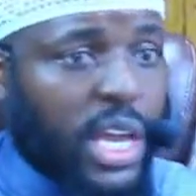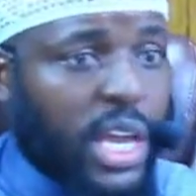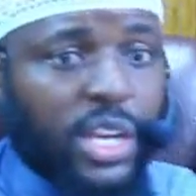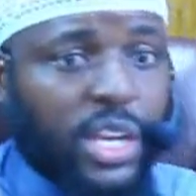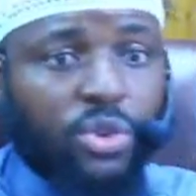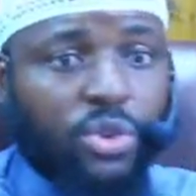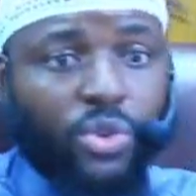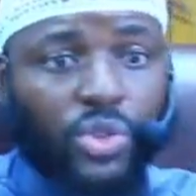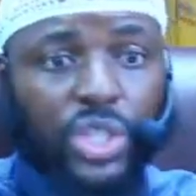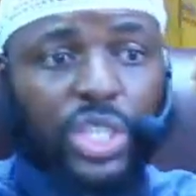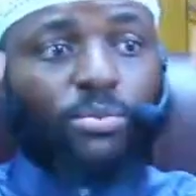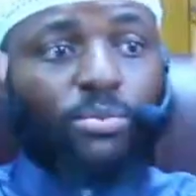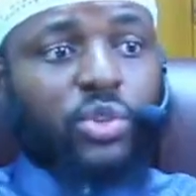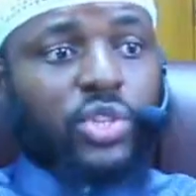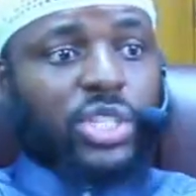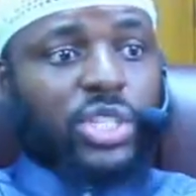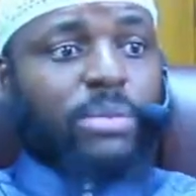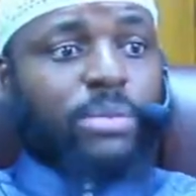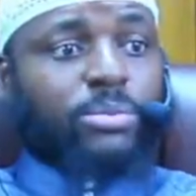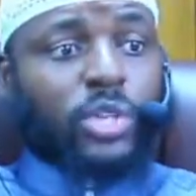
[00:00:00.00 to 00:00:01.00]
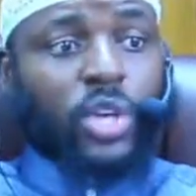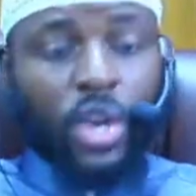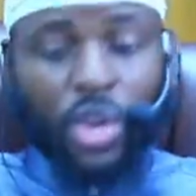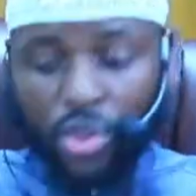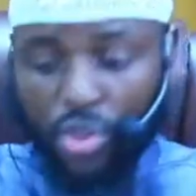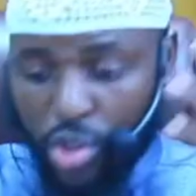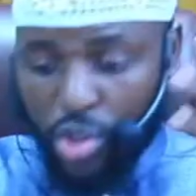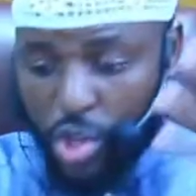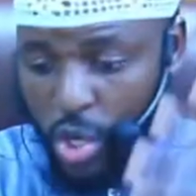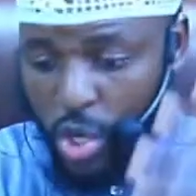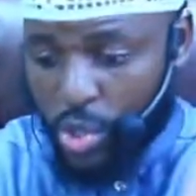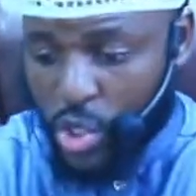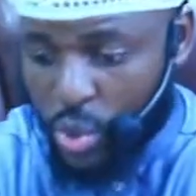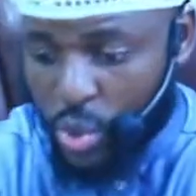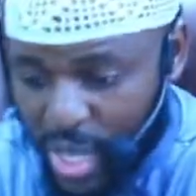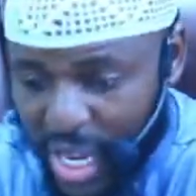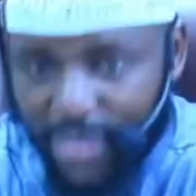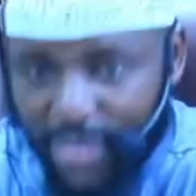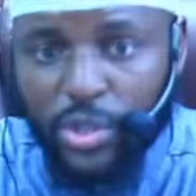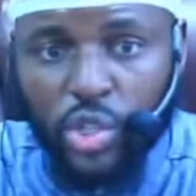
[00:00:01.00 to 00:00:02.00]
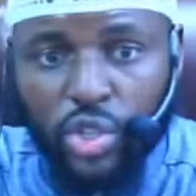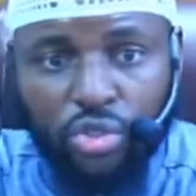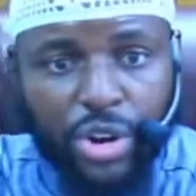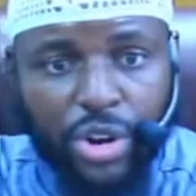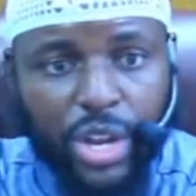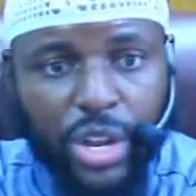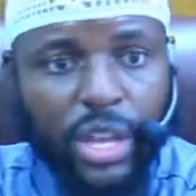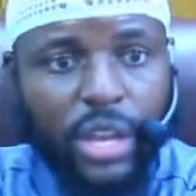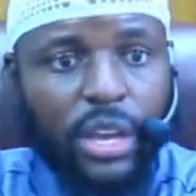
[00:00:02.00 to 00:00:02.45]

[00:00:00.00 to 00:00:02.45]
You see Muslims, you go into a lavatory,